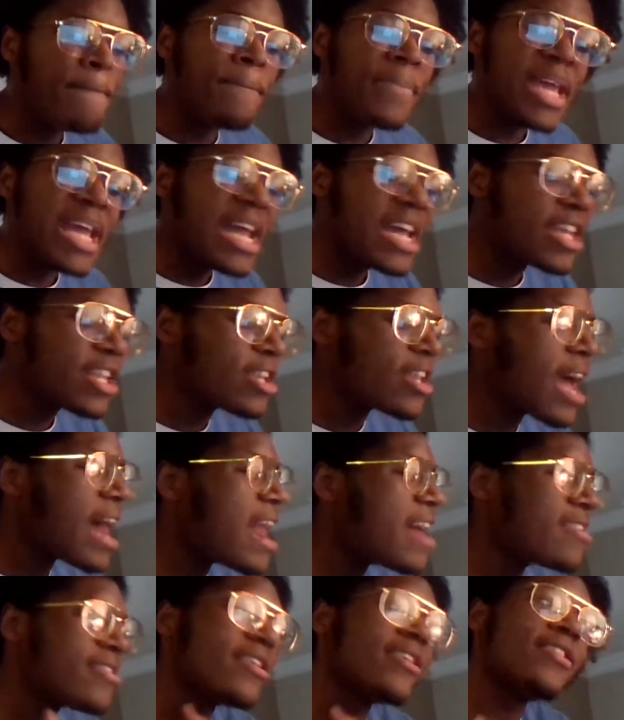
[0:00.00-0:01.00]
Big shout
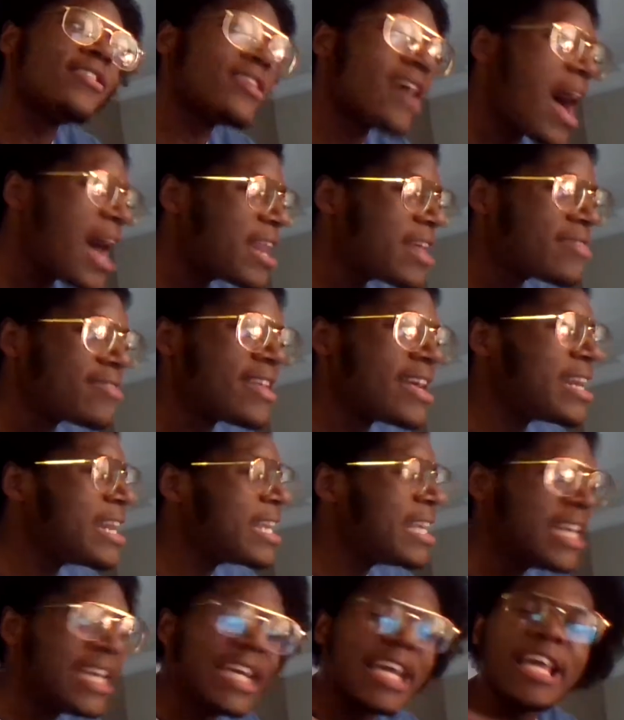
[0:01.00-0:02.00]
out to Jonathan.
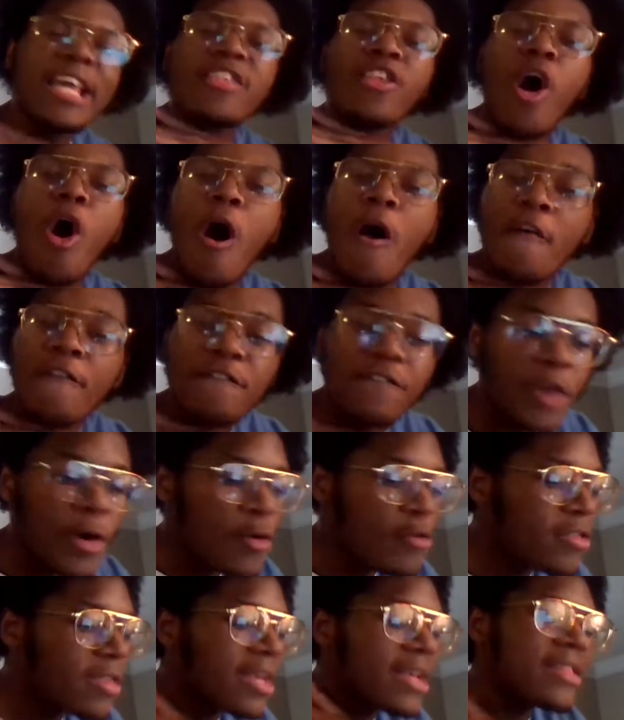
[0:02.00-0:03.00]
He is our
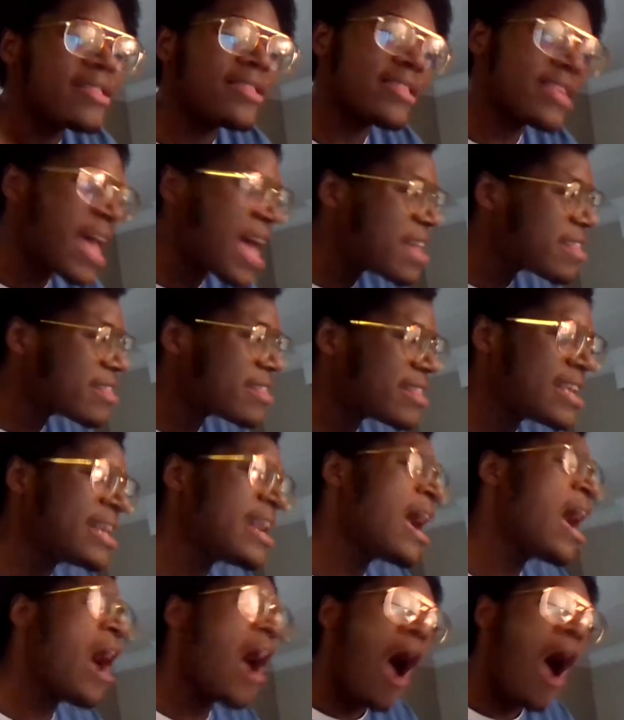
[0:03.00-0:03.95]
first contestant.